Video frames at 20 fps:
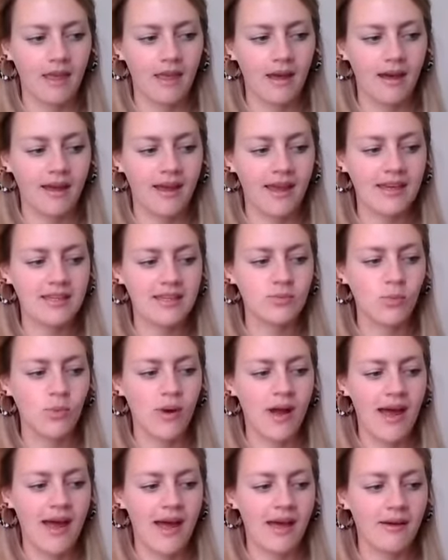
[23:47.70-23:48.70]
I guess
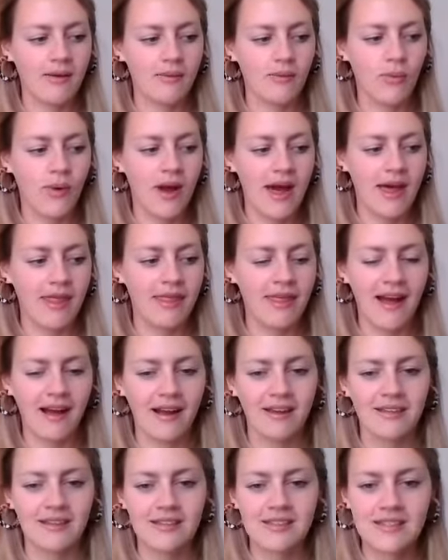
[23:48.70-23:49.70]
where
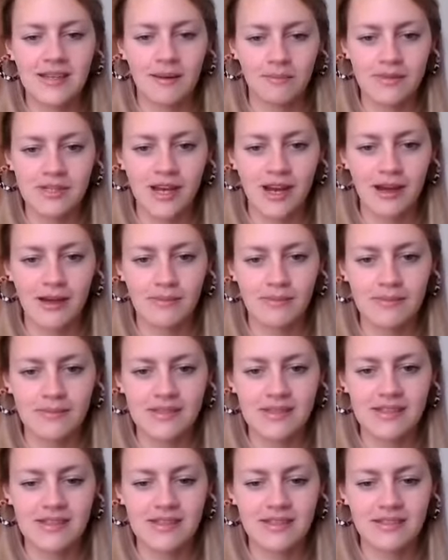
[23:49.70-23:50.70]
that can
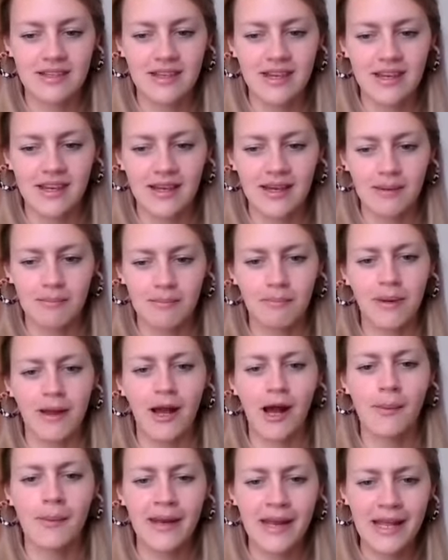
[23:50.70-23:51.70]
sometimes
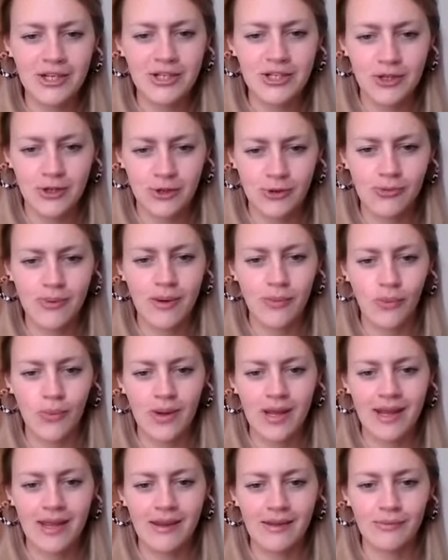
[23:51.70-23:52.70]
become an issue when
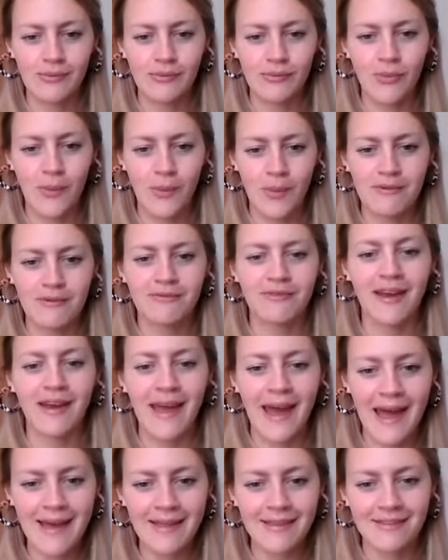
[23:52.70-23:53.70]
we
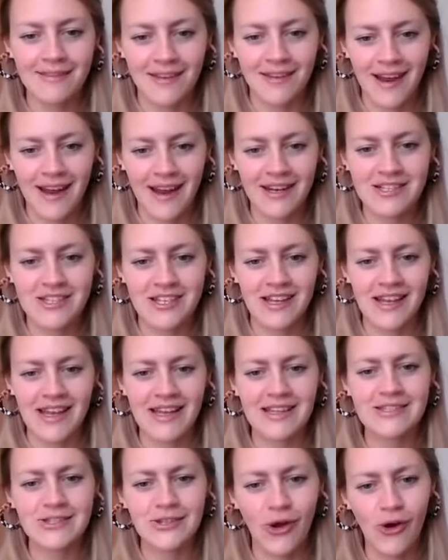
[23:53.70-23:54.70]
forget that actually
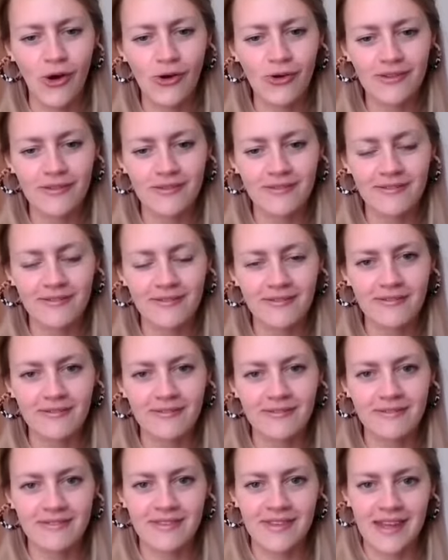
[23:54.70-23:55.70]
it's not
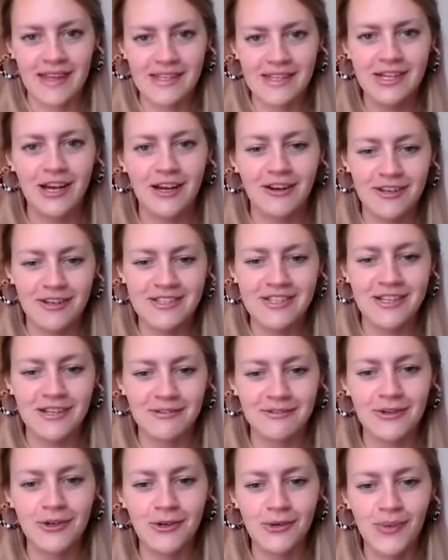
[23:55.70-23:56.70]
the entirety
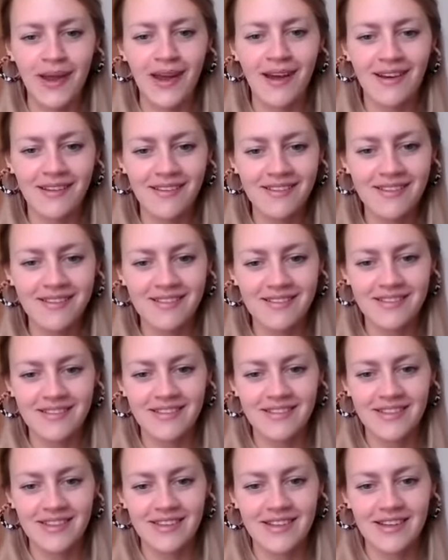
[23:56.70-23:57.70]
of who we are,
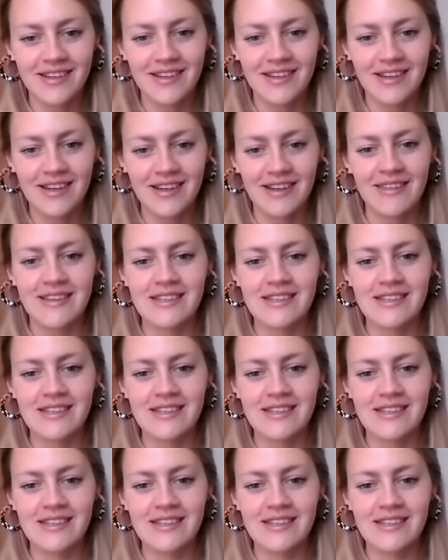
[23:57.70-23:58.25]
and